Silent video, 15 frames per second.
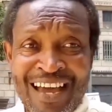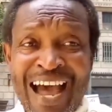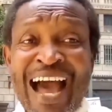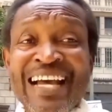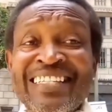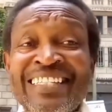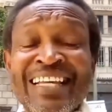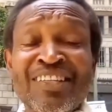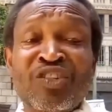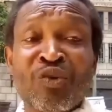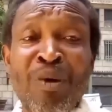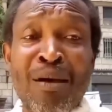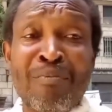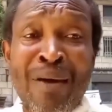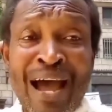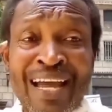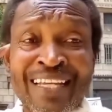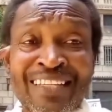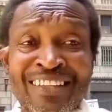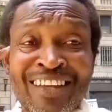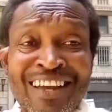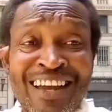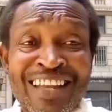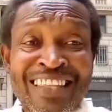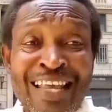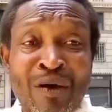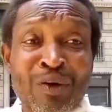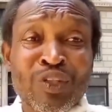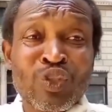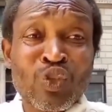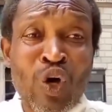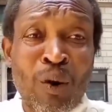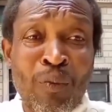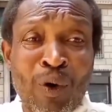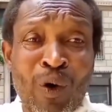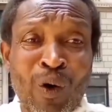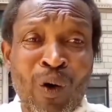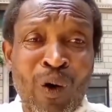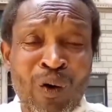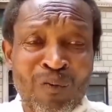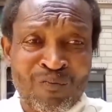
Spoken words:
access to my mind. There was no more